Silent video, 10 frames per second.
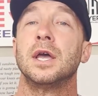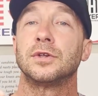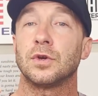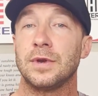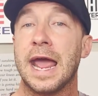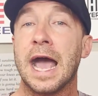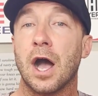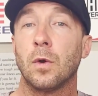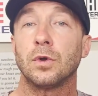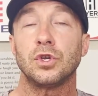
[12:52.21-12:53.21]
So
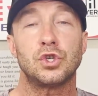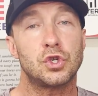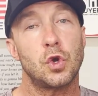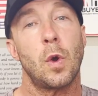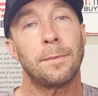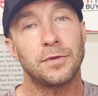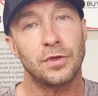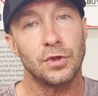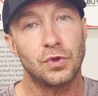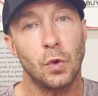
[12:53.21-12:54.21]
now you show up to
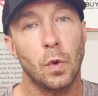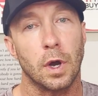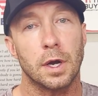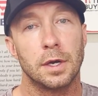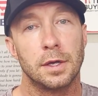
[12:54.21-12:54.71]
the door